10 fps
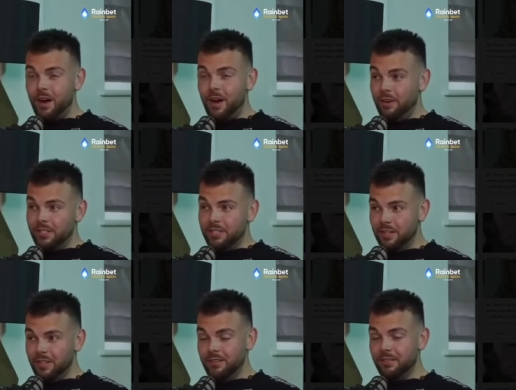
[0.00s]
I
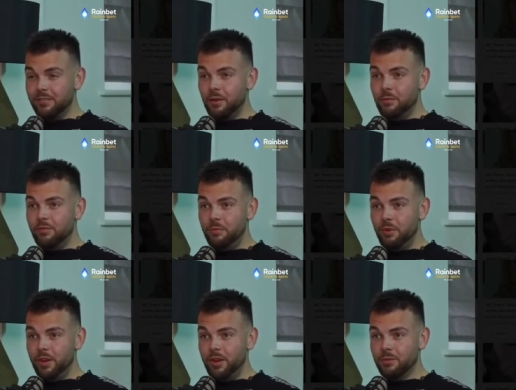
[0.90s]
recently filmed for
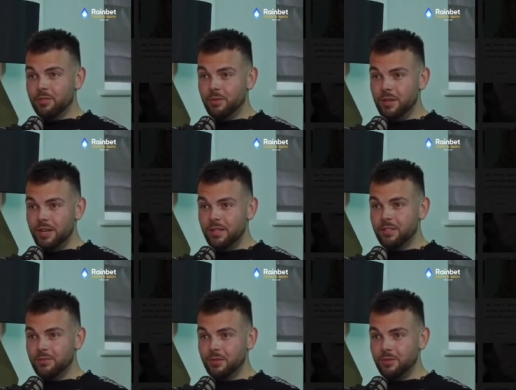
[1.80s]
Bonnie. I was doing the
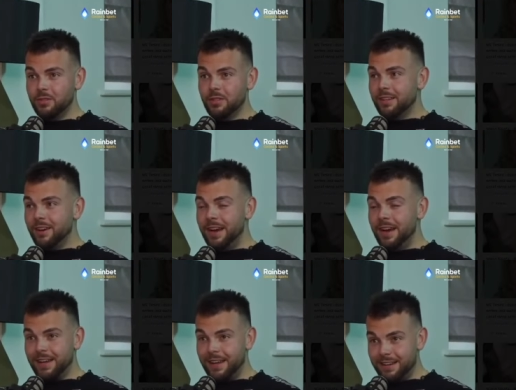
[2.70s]
interviews. I
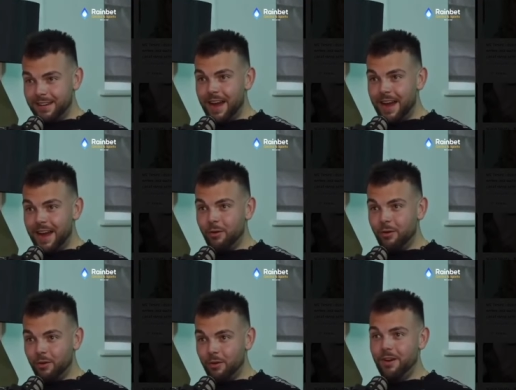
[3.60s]
can now
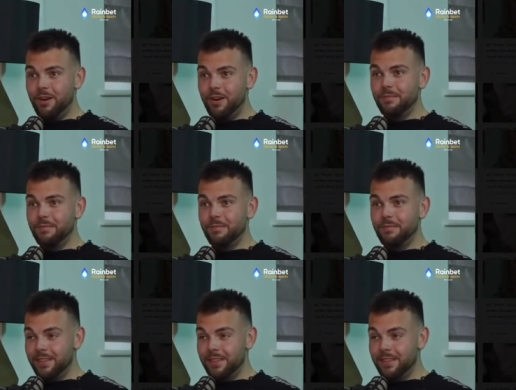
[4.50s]
confirm that they